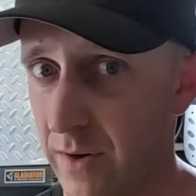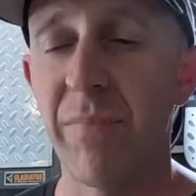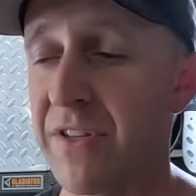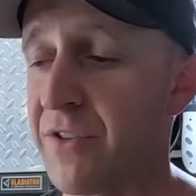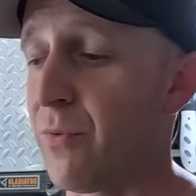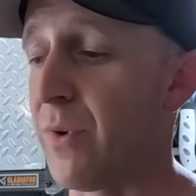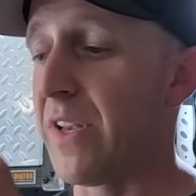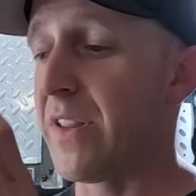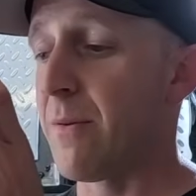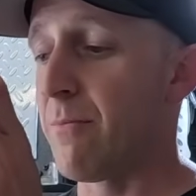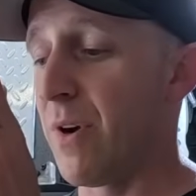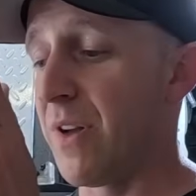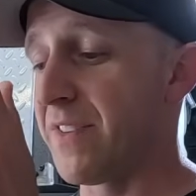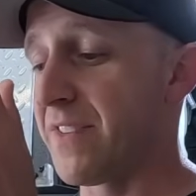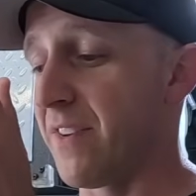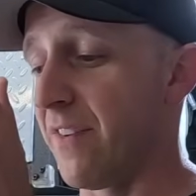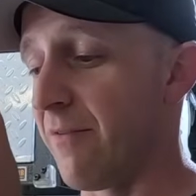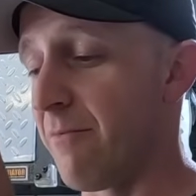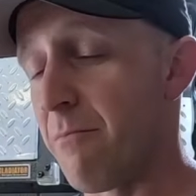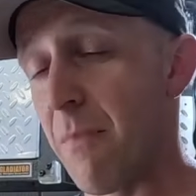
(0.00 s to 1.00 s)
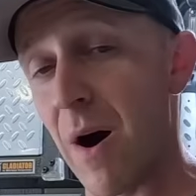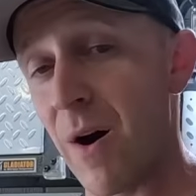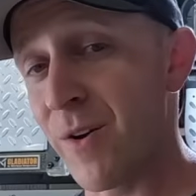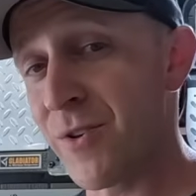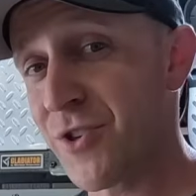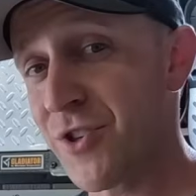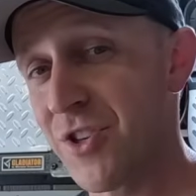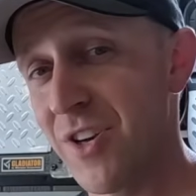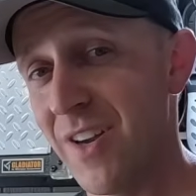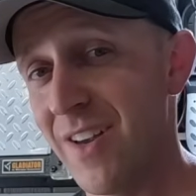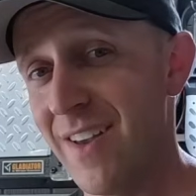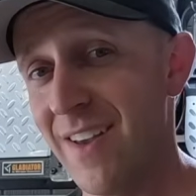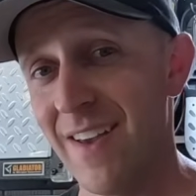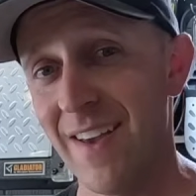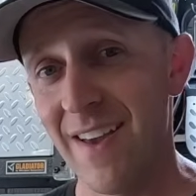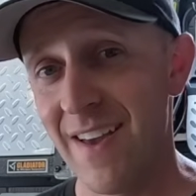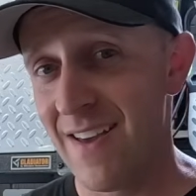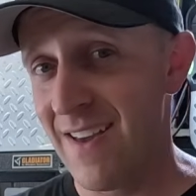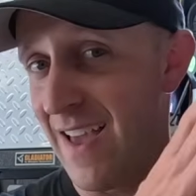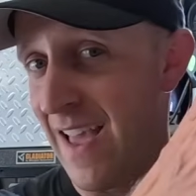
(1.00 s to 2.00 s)
Between the months of March
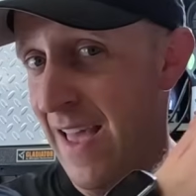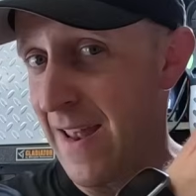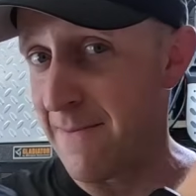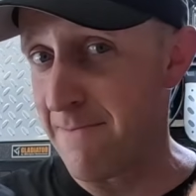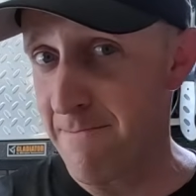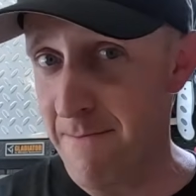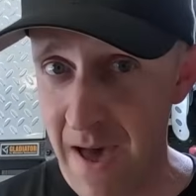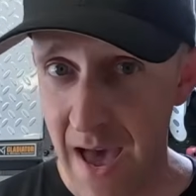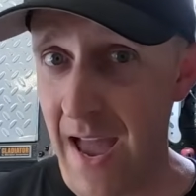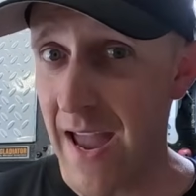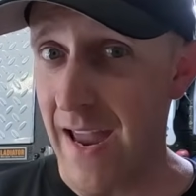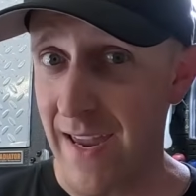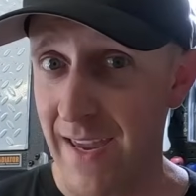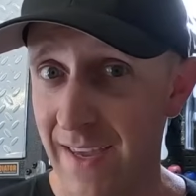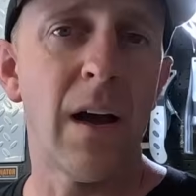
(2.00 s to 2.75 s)
and May.